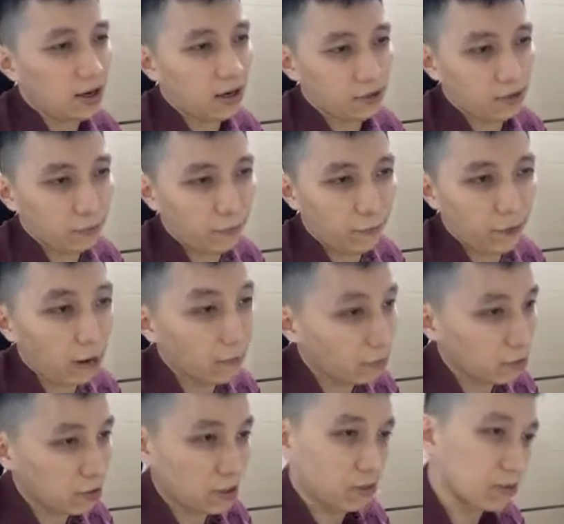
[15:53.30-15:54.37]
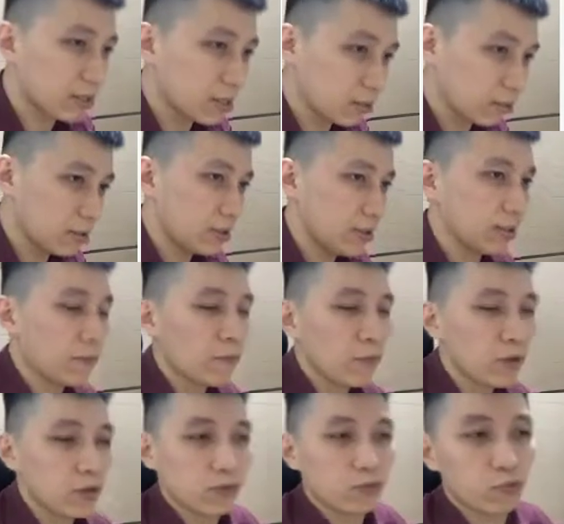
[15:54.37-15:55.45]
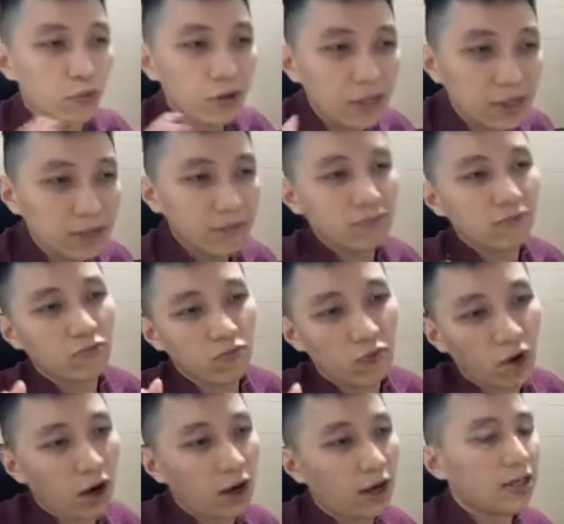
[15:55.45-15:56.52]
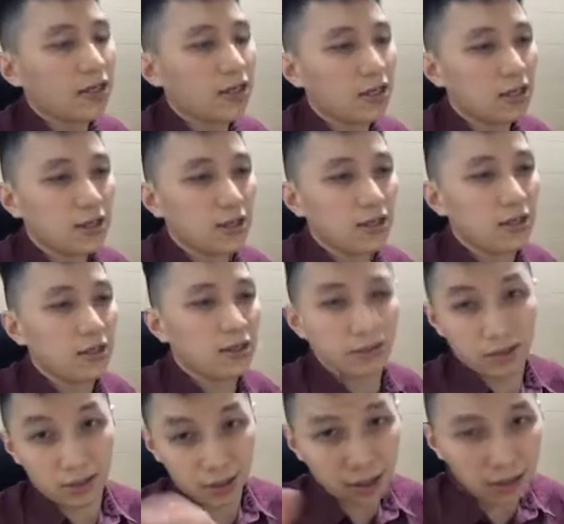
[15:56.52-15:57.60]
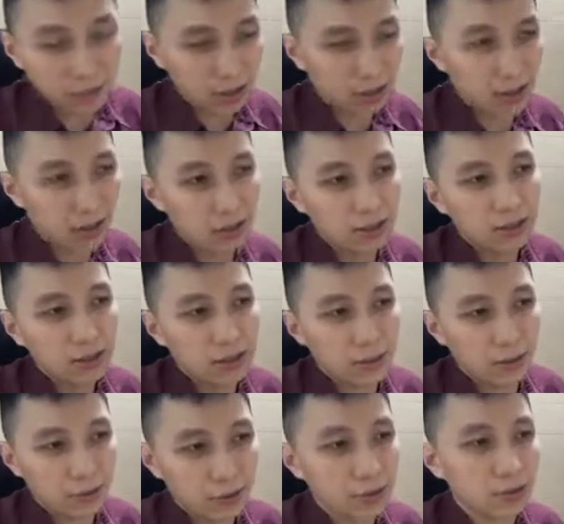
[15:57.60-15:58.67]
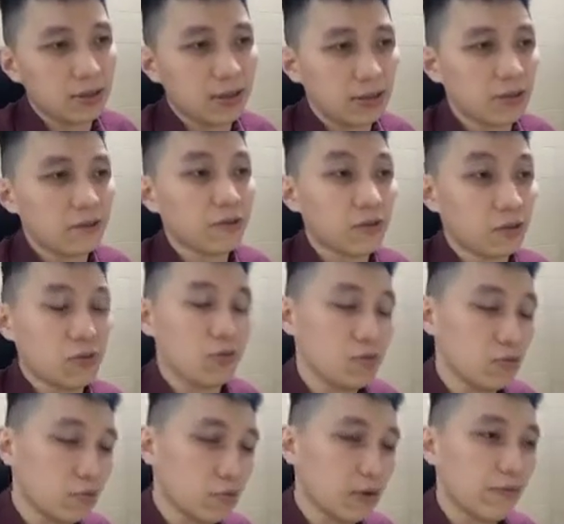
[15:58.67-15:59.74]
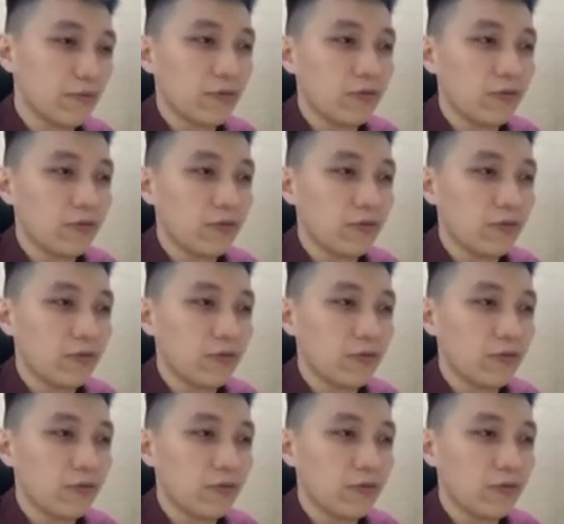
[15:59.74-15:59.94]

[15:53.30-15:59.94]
to 500 degrees Celsius. The reason why there is a limit apparently is something to do with